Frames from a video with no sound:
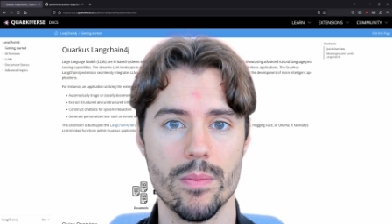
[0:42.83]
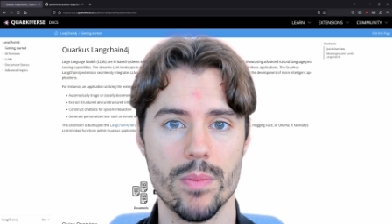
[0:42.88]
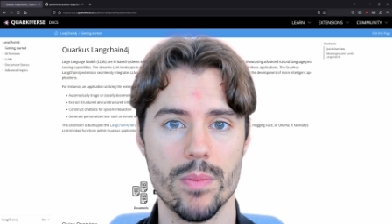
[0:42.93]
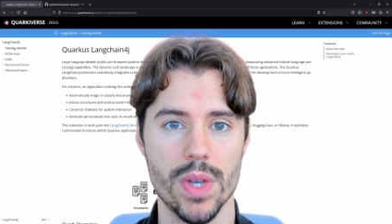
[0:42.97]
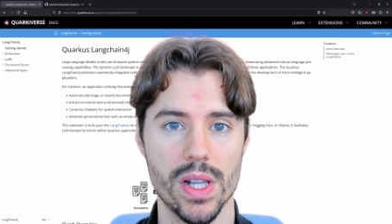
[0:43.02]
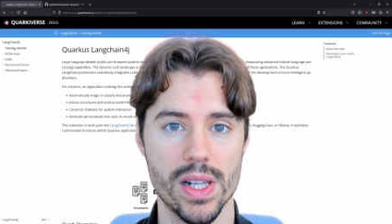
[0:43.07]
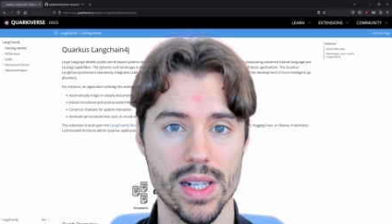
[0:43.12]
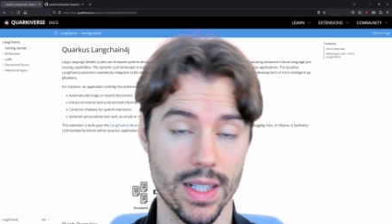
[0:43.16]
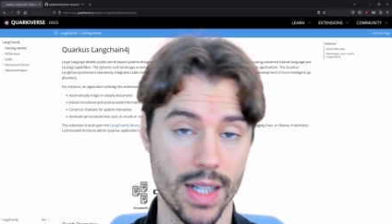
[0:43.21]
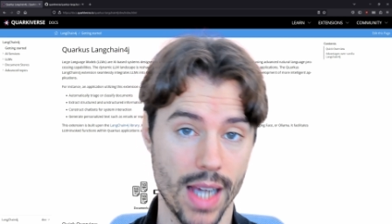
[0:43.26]

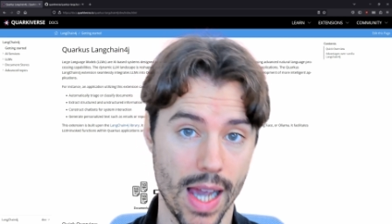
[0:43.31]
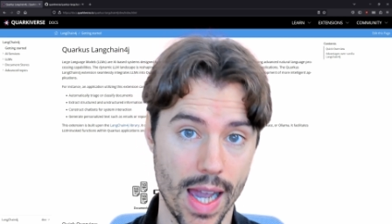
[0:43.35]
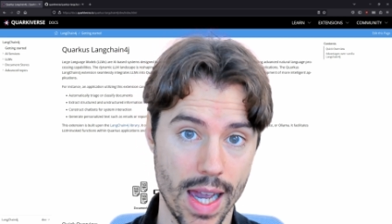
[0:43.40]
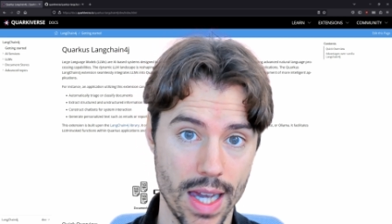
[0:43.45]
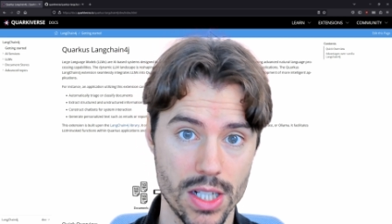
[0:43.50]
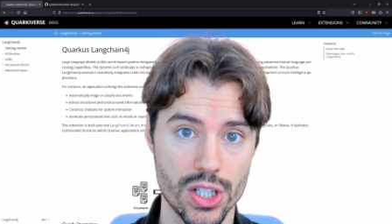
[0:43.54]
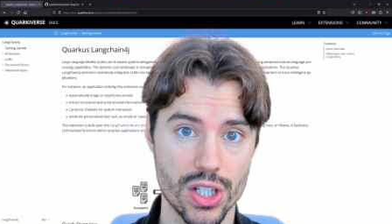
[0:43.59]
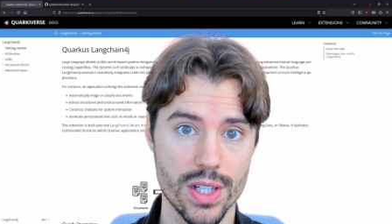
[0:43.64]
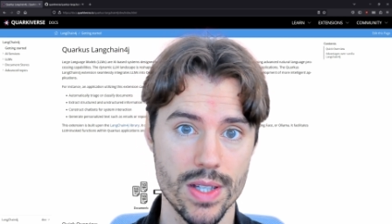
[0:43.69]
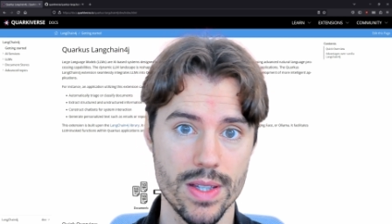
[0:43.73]
building
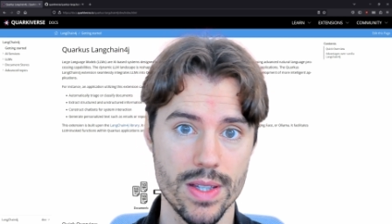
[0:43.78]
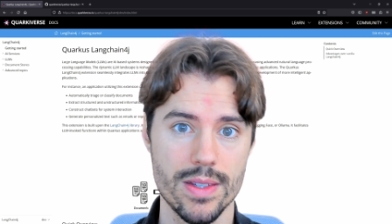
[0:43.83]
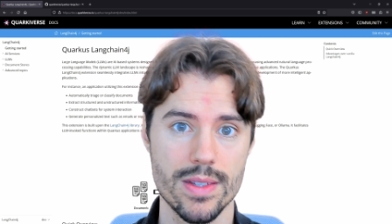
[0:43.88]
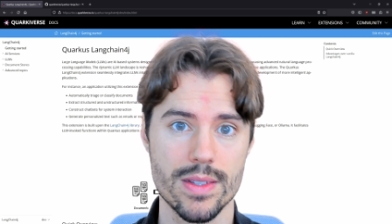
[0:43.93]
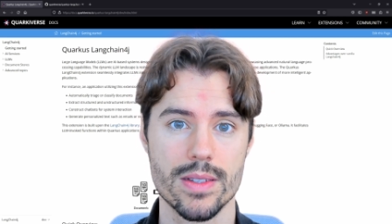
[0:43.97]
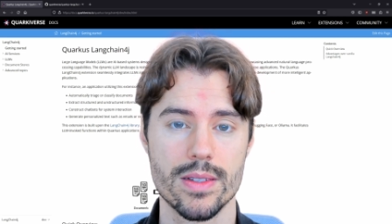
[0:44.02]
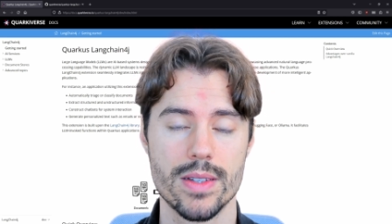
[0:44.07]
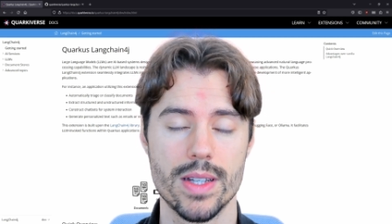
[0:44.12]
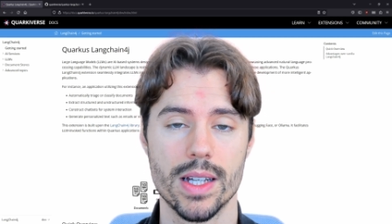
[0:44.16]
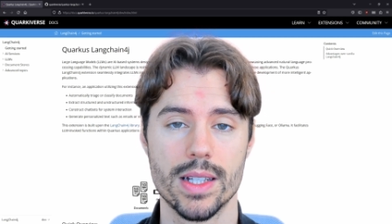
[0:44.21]
agents
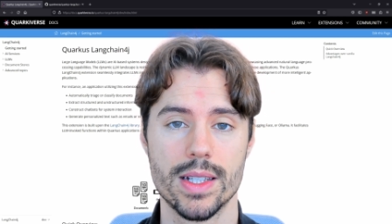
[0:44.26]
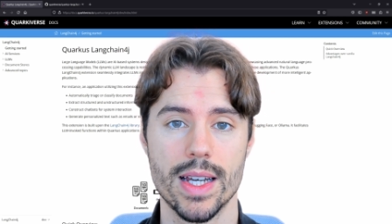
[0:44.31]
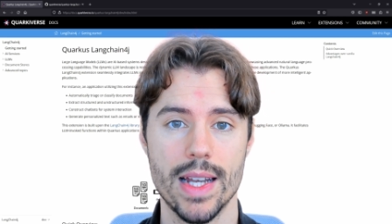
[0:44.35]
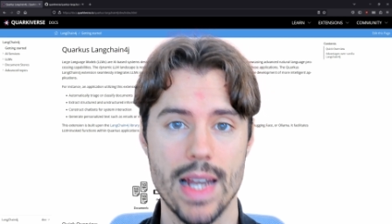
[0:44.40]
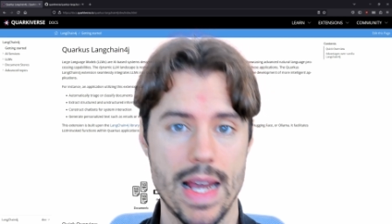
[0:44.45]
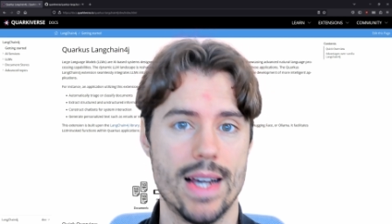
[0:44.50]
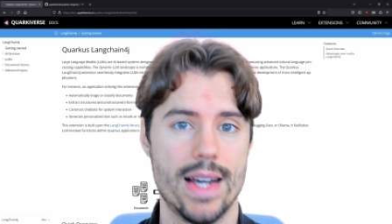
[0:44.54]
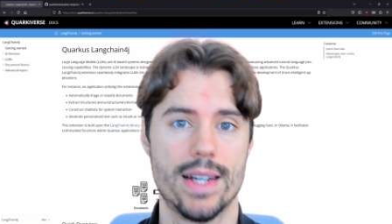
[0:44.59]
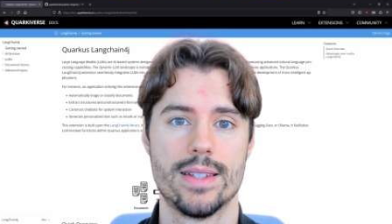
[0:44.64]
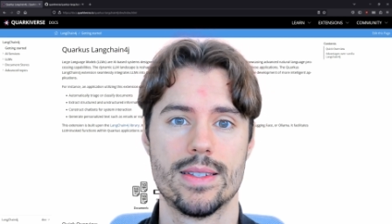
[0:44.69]
that can
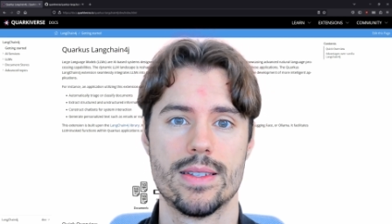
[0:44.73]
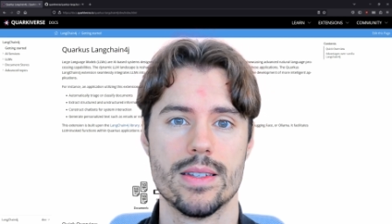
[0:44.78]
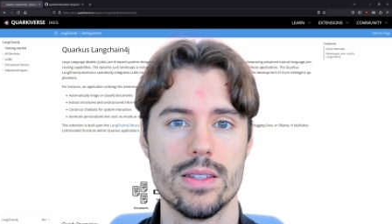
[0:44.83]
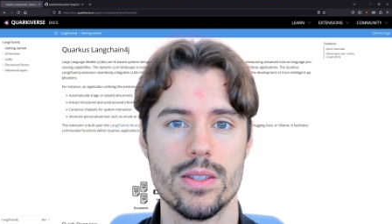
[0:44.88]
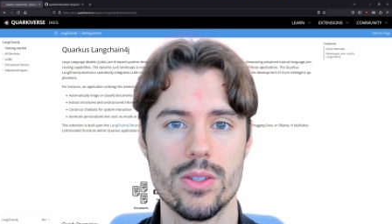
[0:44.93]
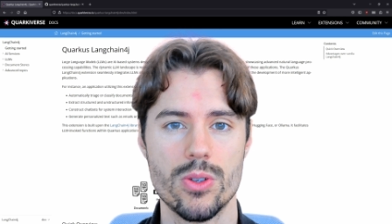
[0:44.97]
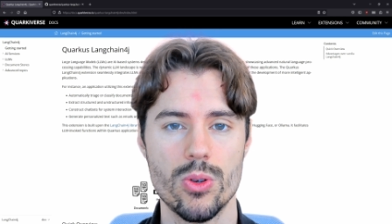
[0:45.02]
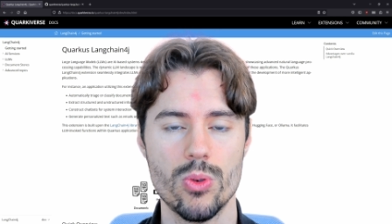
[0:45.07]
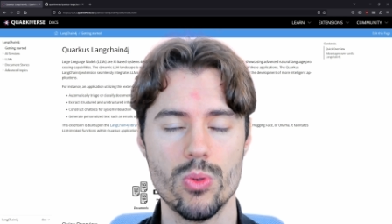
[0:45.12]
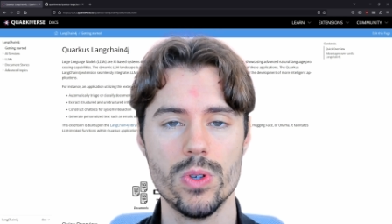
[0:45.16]
access
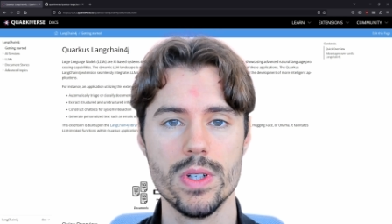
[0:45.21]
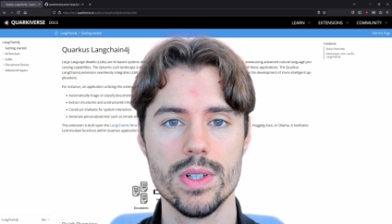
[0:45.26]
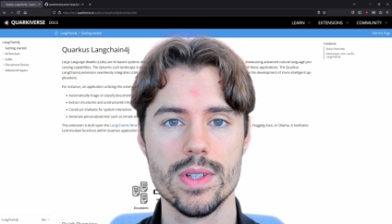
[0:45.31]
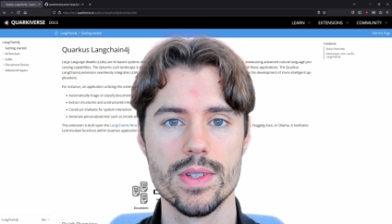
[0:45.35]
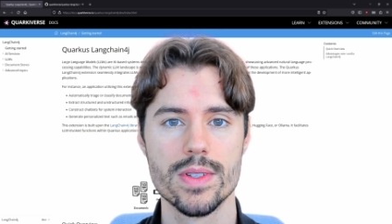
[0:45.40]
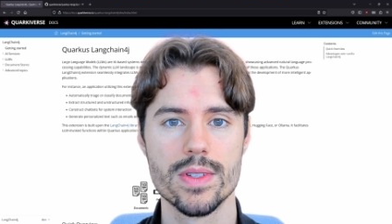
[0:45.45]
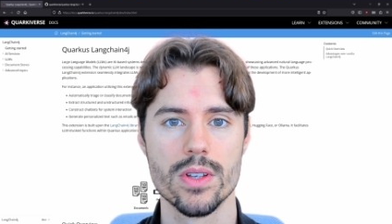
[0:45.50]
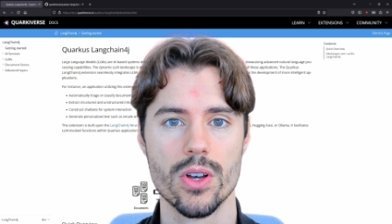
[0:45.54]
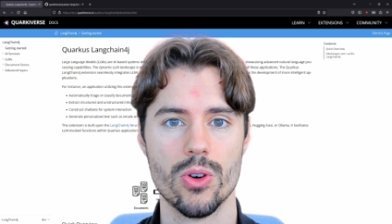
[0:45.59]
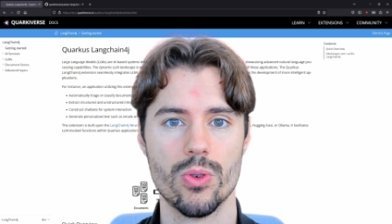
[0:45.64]
tools,
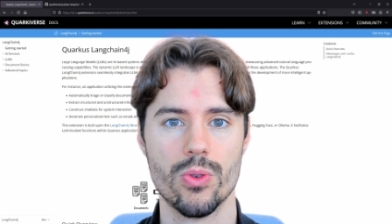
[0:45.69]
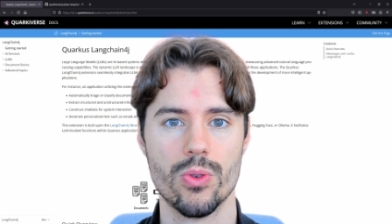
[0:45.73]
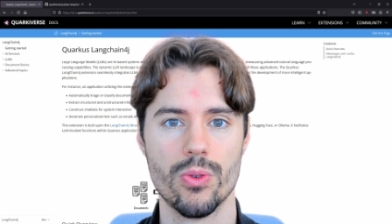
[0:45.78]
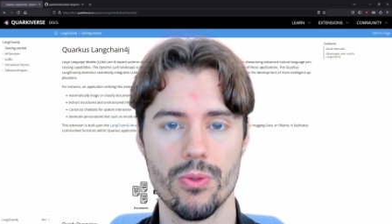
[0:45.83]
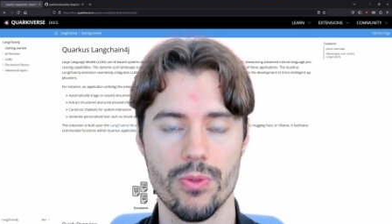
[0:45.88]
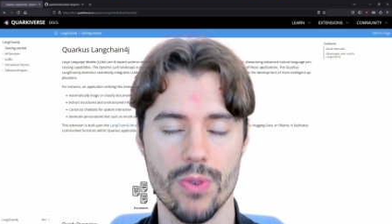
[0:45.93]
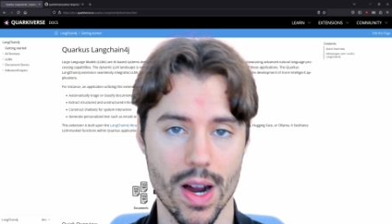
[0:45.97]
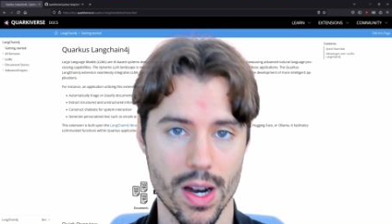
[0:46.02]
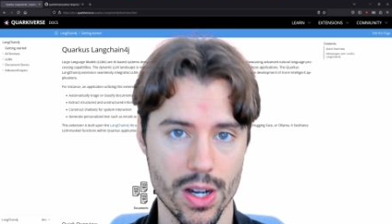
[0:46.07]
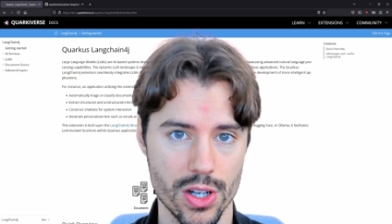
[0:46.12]
so
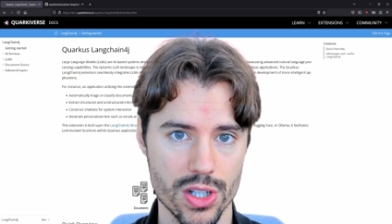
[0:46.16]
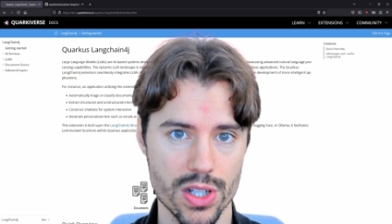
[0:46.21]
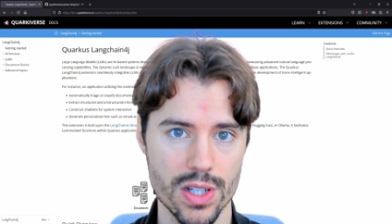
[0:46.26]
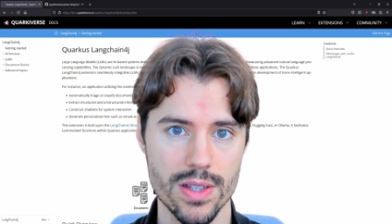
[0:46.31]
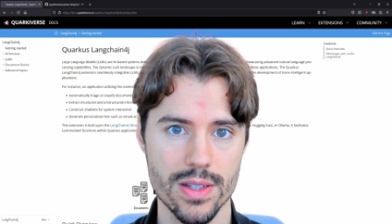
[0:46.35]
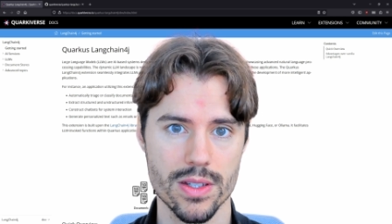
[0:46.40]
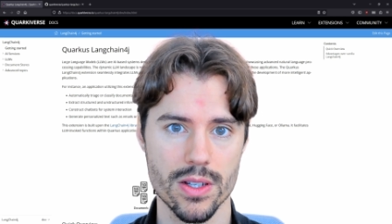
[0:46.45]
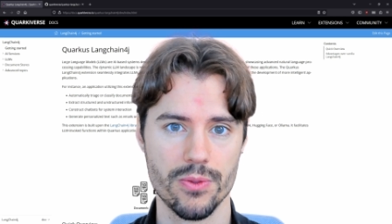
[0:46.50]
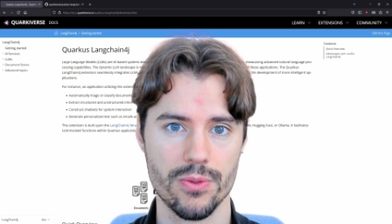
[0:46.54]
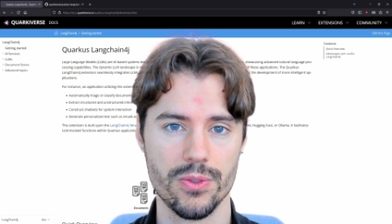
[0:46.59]

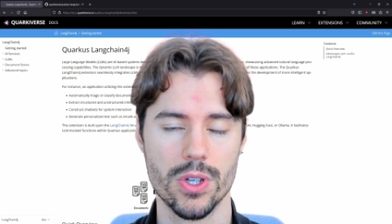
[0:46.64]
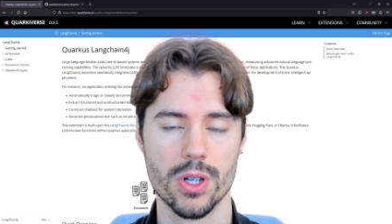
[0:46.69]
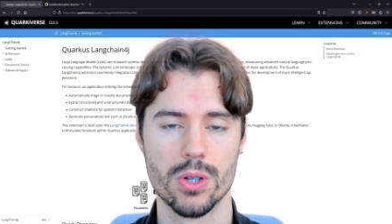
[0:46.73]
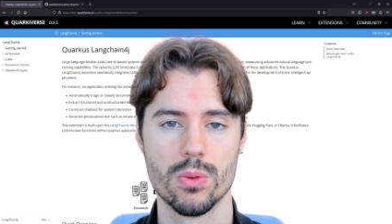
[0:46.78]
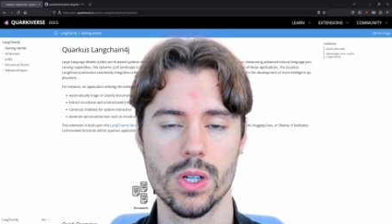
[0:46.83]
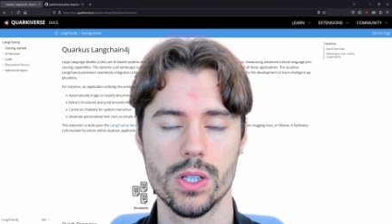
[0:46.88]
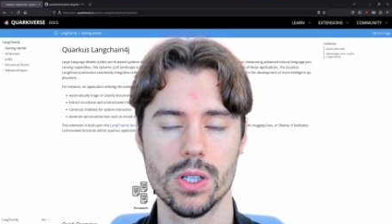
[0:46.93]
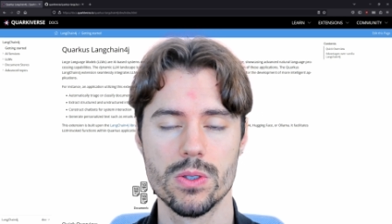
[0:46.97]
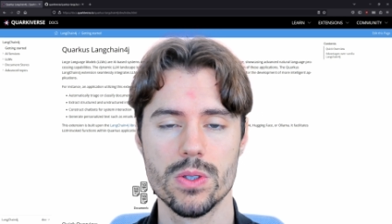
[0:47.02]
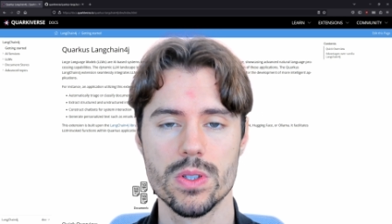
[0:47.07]
functions of your
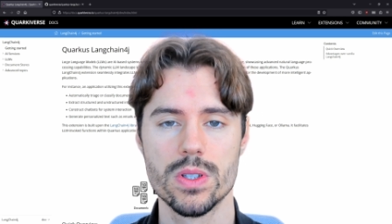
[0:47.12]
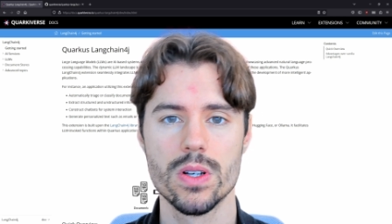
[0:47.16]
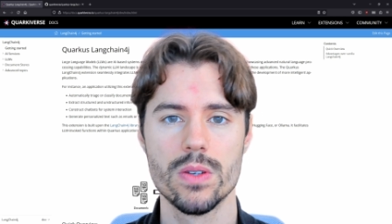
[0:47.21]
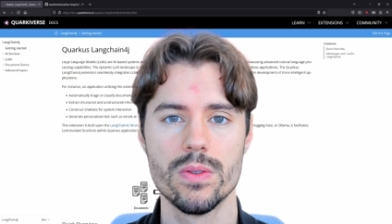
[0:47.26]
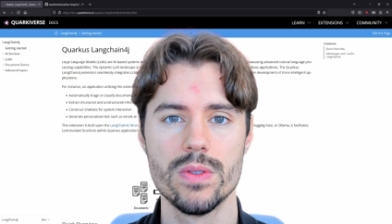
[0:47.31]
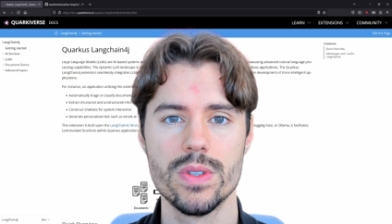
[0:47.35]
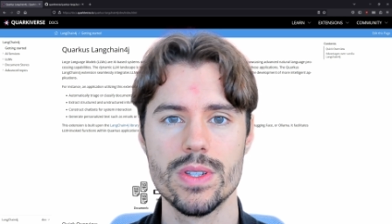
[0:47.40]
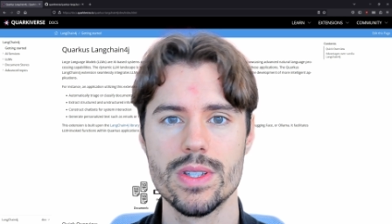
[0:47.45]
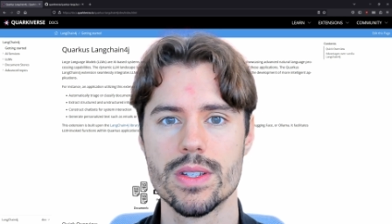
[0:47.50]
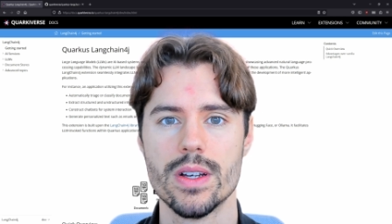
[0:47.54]
Quarkus
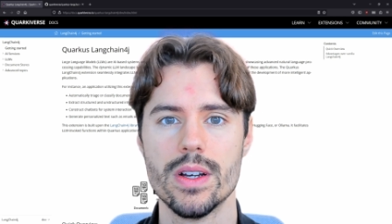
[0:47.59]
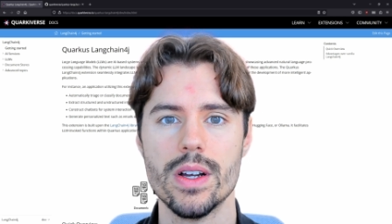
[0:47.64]
service,